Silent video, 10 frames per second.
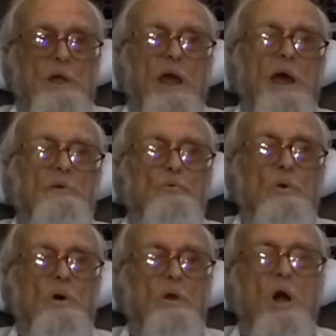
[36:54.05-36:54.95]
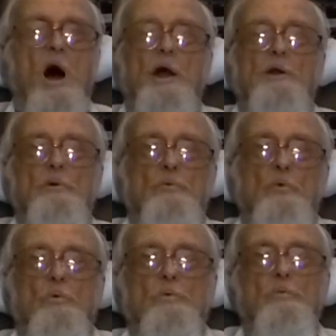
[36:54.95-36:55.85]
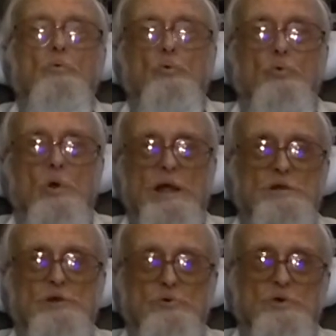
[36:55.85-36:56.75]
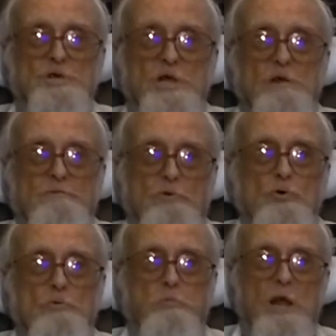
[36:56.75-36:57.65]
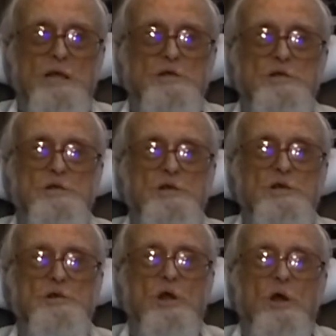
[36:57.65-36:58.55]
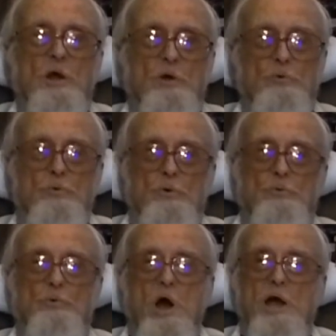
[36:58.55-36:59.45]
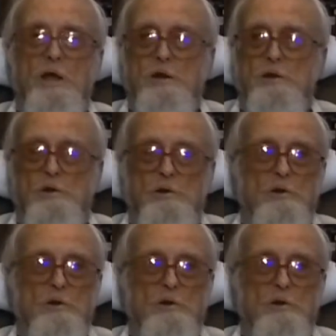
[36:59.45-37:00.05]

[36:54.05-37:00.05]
They had a lot of restaurants, seafood places just right,